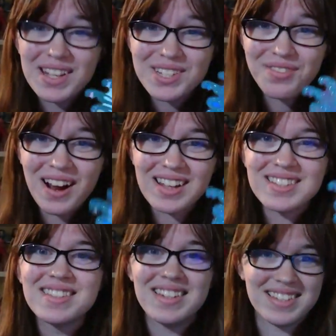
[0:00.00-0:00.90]
best
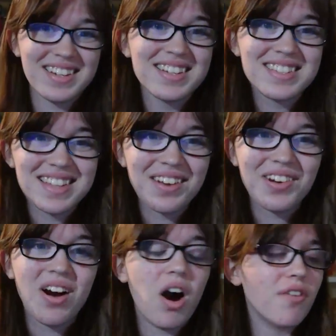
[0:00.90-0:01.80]
friends, Disney
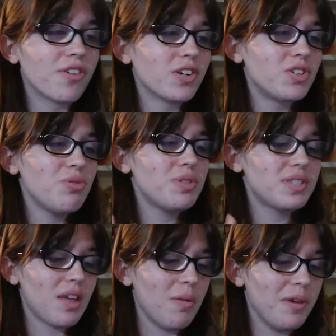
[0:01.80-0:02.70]
Descender, offered to
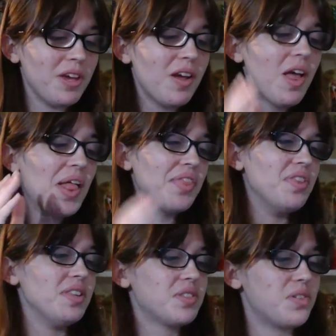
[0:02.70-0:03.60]
sell me
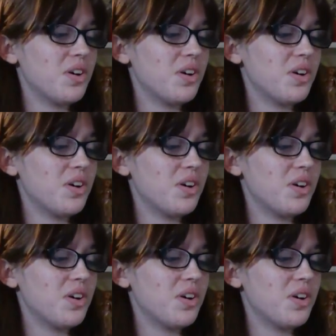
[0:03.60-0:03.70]
these